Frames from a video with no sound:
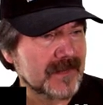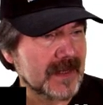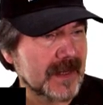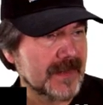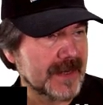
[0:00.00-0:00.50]

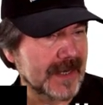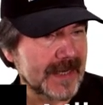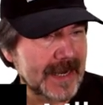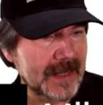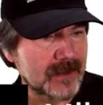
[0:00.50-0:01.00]
and then a
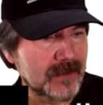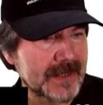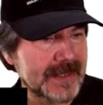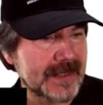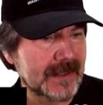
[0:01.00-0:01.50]
gallery
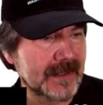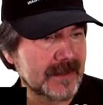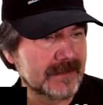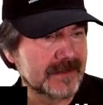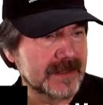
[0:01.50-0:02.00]
of
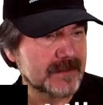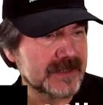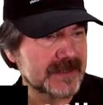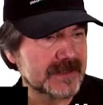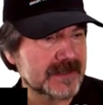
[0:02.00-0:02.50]

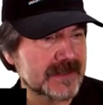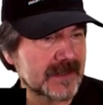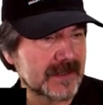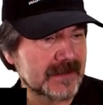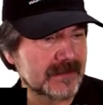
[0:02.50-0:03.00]
images
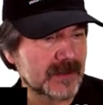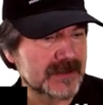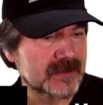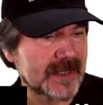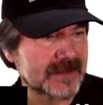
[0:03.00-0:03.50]
of what
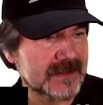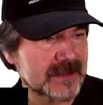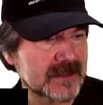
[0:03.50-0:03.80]
Stratasys has